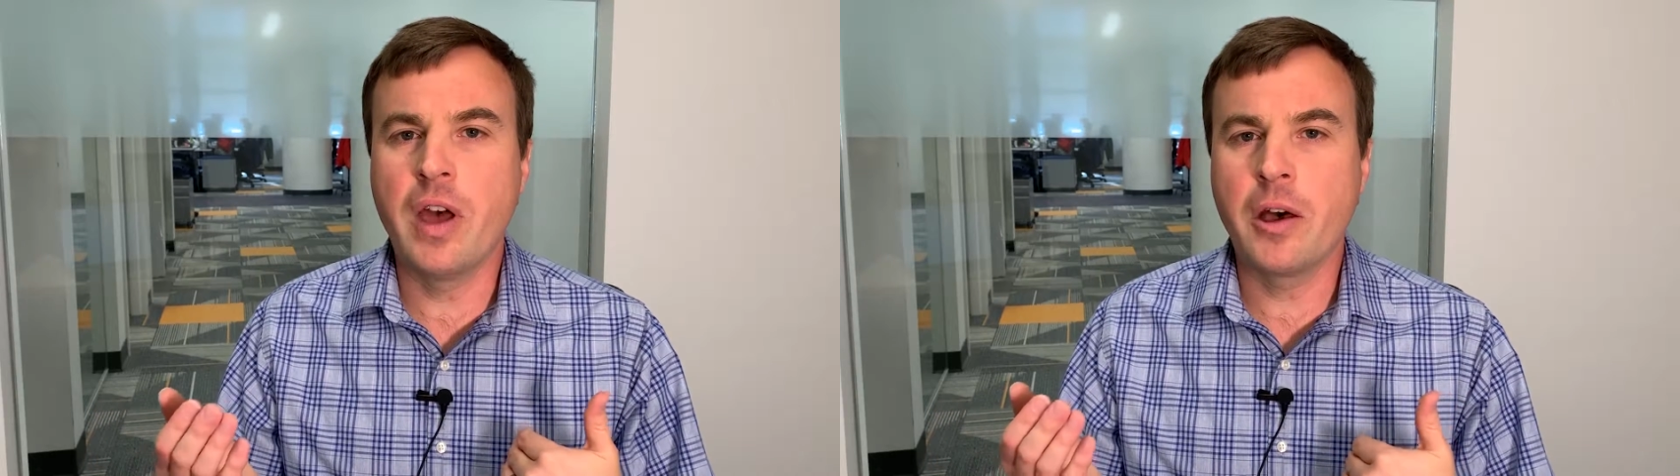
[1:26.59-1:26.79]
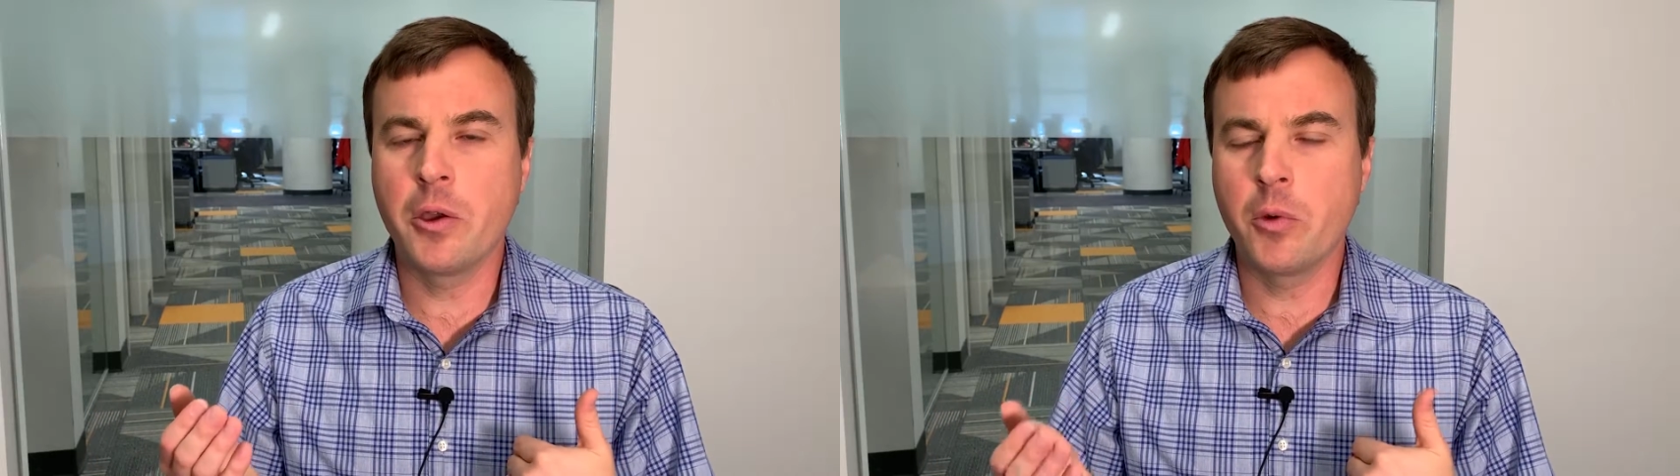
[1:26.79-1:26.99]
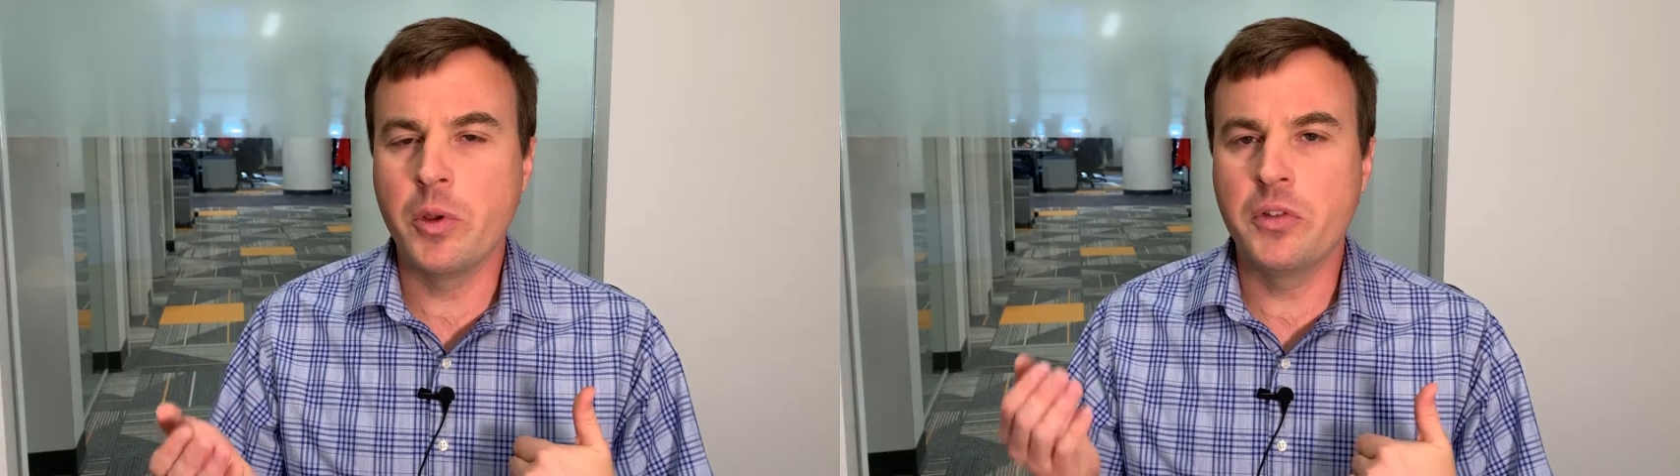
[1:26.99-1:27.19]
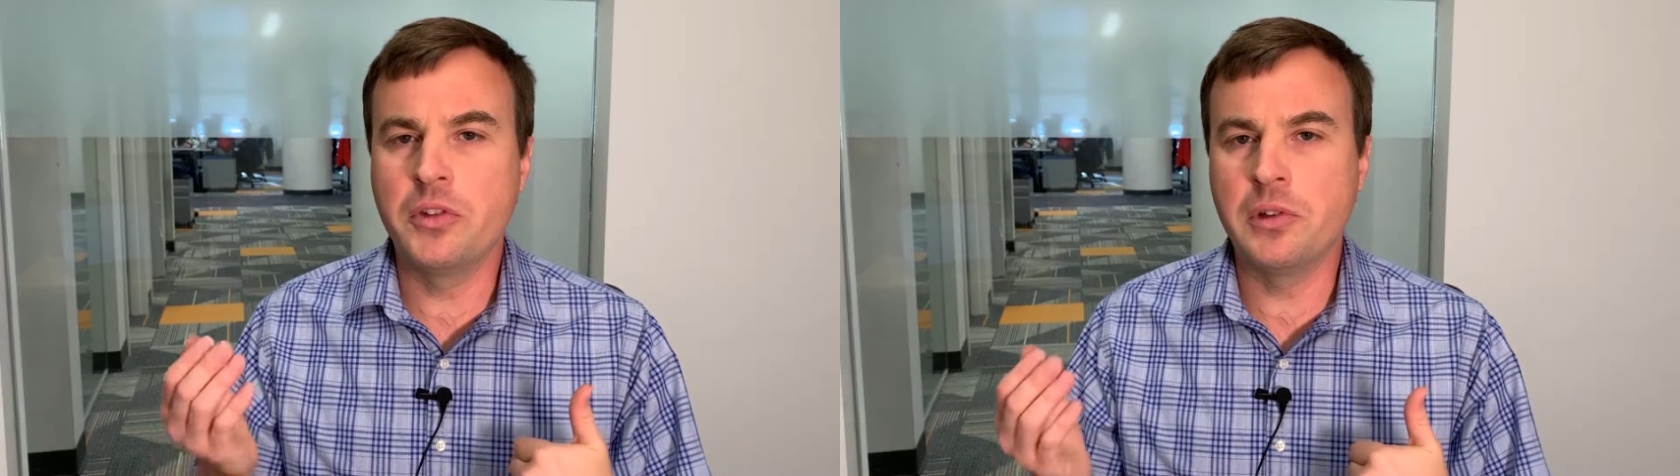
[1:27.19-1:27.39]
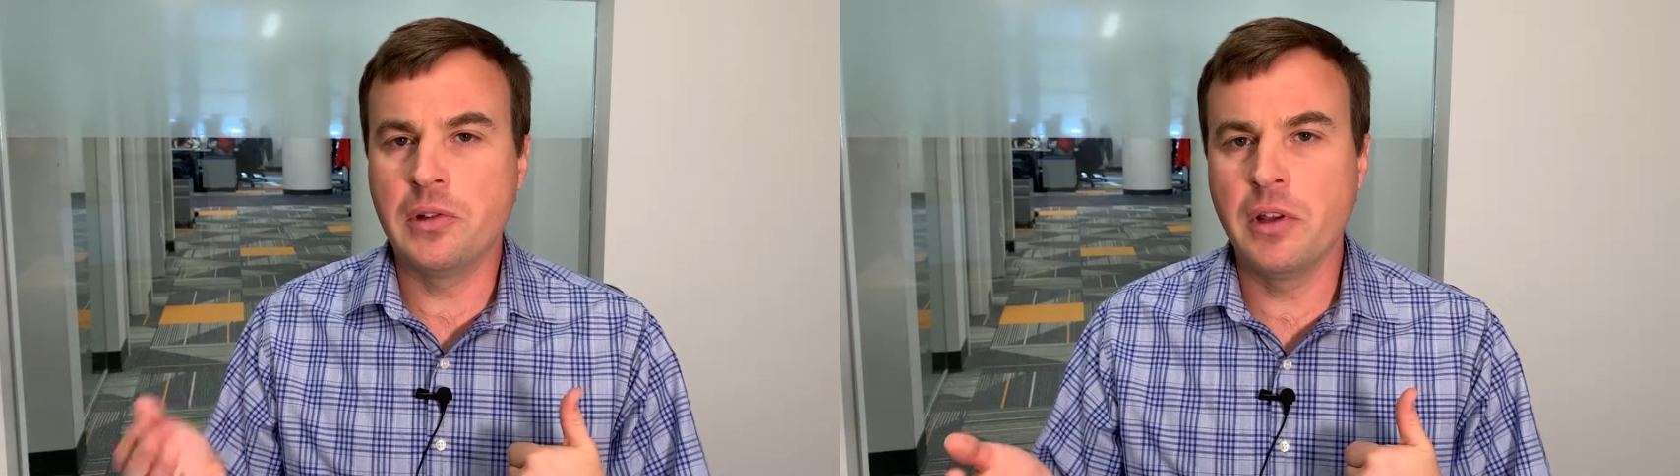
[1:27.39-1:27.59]
value is
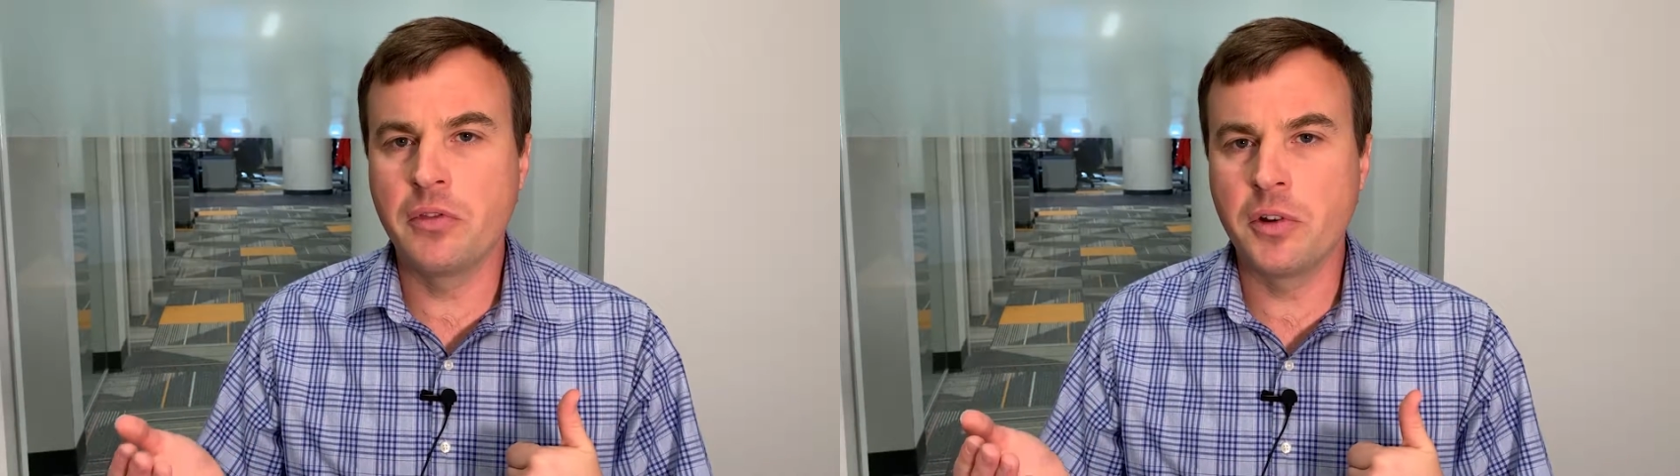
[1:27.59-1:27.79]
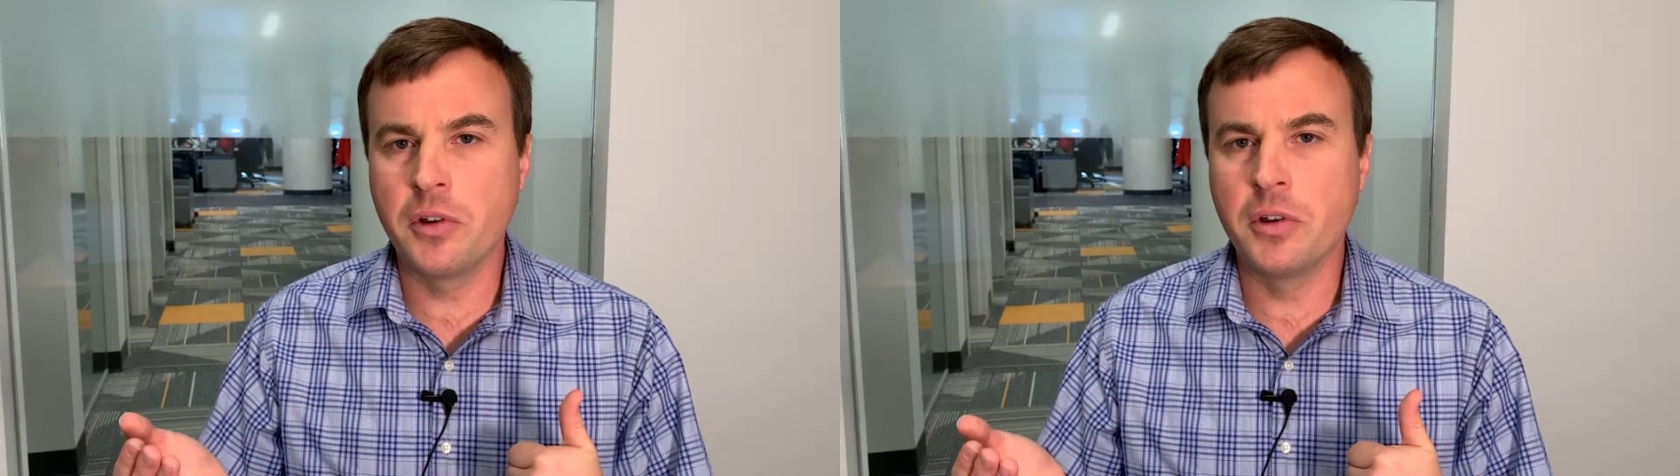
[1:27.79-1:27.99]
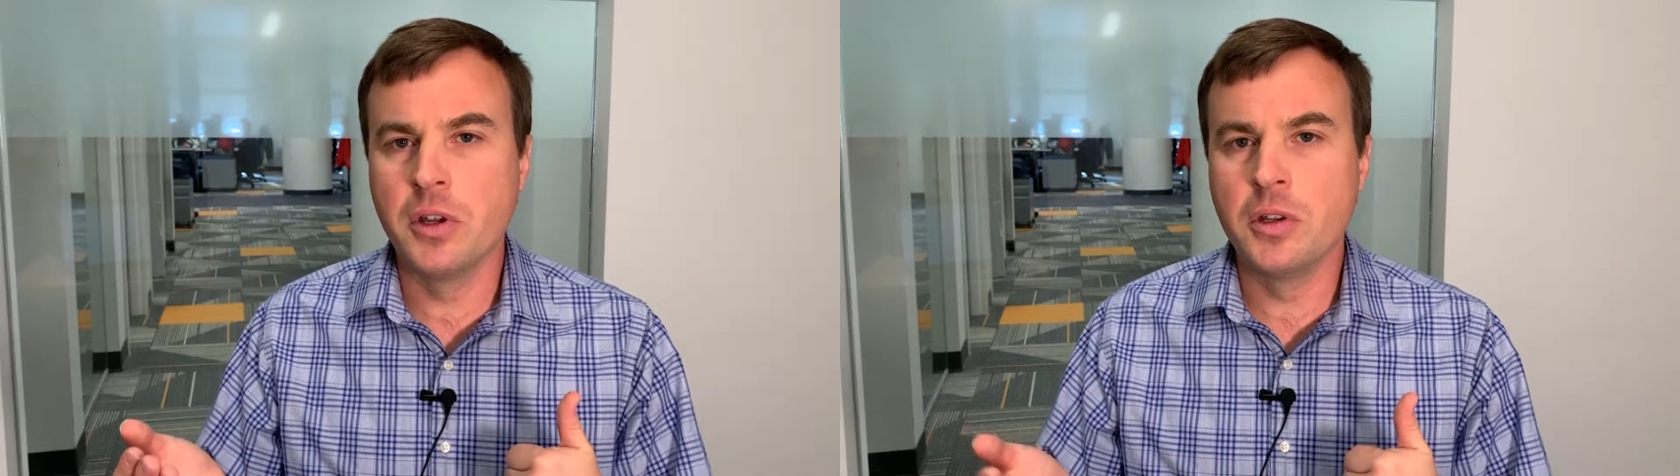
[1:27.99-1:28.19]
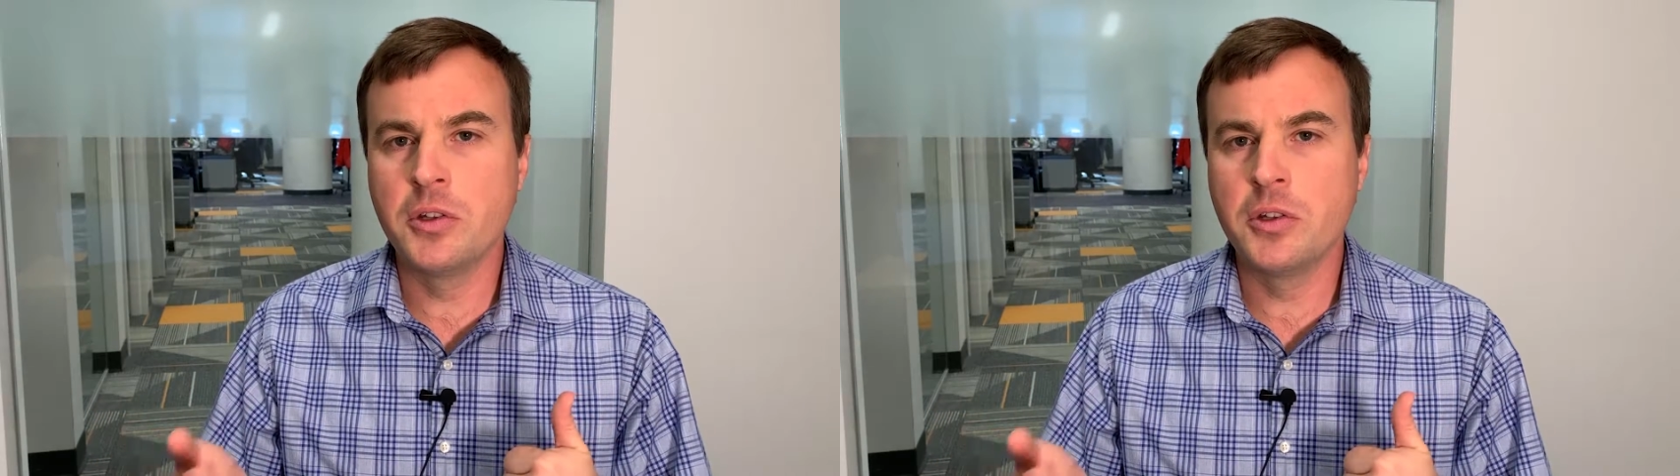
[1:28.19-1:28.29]
delivered